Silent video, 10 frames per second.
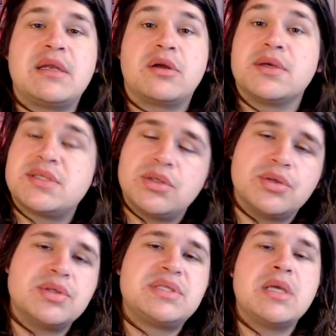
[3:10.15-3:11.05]
Cost of
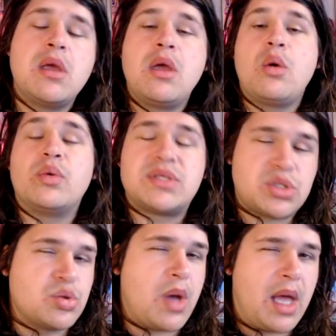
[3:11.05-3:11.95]
goods was
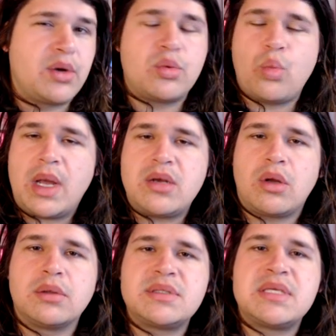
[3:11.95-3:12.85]

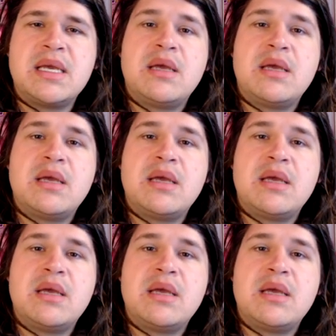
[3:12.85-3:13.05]
$201.